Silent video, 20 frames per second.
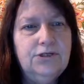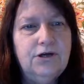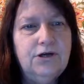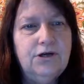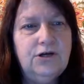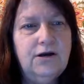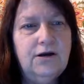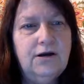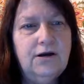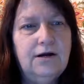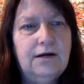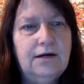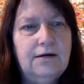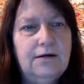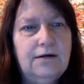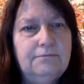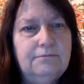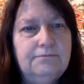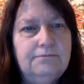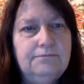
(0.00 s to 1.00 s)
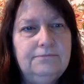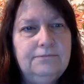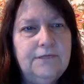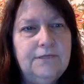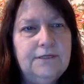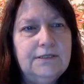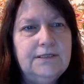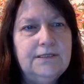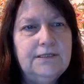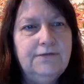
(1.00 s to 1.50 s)
are,
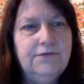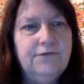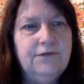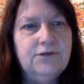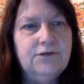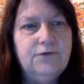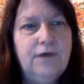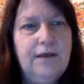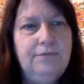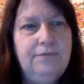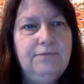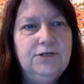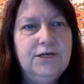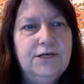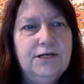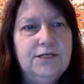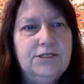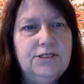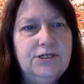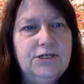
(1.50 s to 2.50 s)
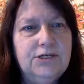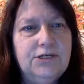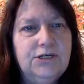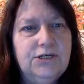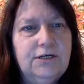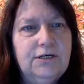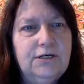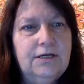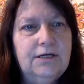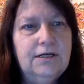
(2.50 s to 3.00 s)
except for the swipe
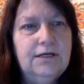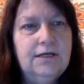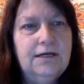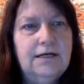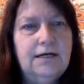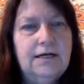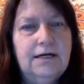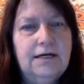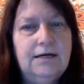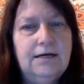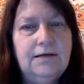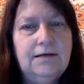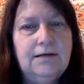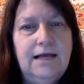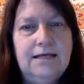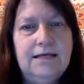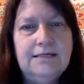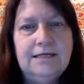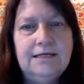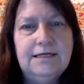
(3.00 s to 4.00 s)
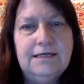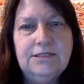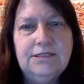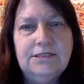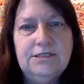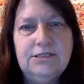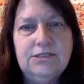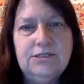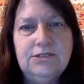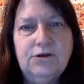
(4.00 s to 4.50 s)
gesture, as I
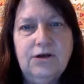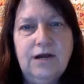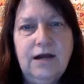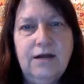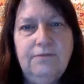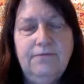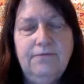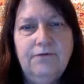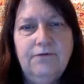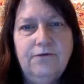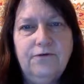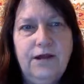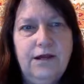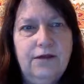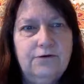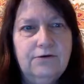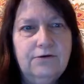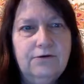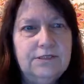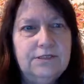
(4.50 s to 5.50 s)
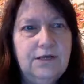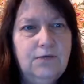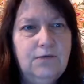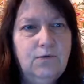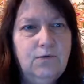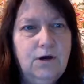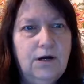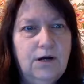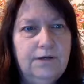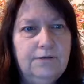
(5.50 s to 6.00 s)
just described for
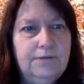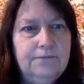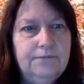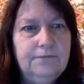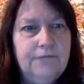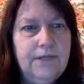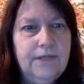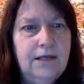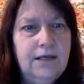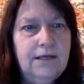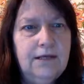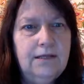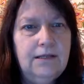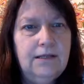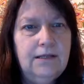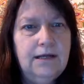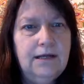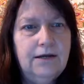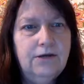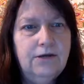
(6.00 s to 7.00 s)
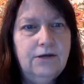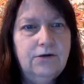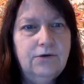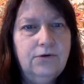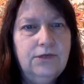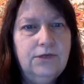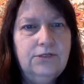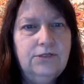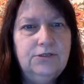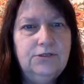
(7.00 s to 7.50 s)
AOC1. Now you're
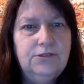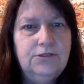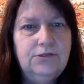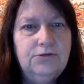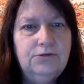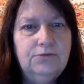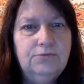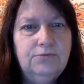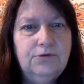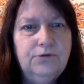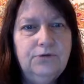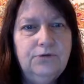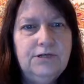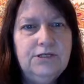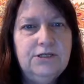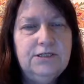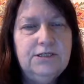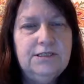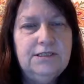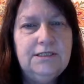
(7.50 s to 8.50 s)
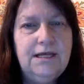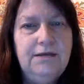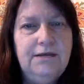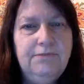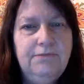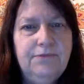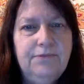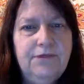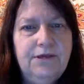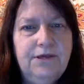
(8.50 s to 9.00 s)
going to do pretty much the
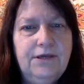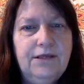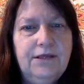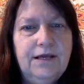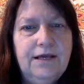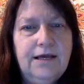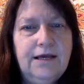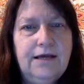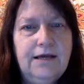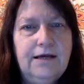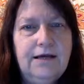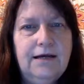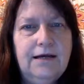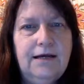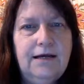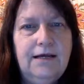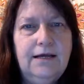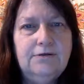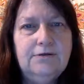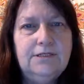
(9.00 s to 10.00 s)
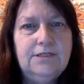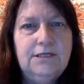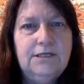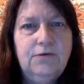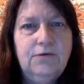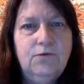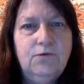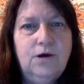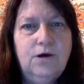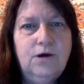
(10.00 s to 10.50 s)
same thing that
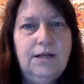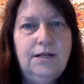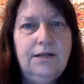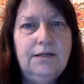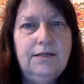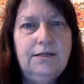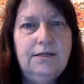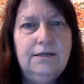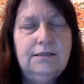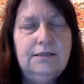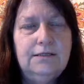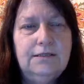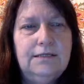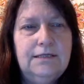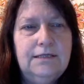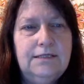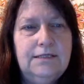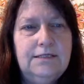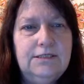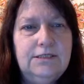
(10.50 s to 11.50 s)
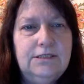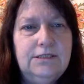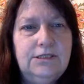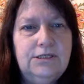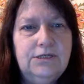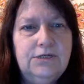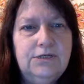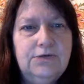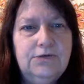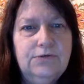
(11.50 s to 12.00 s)
AOC1 needs to
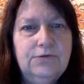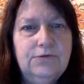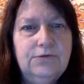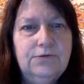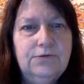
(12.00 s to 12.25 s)
do,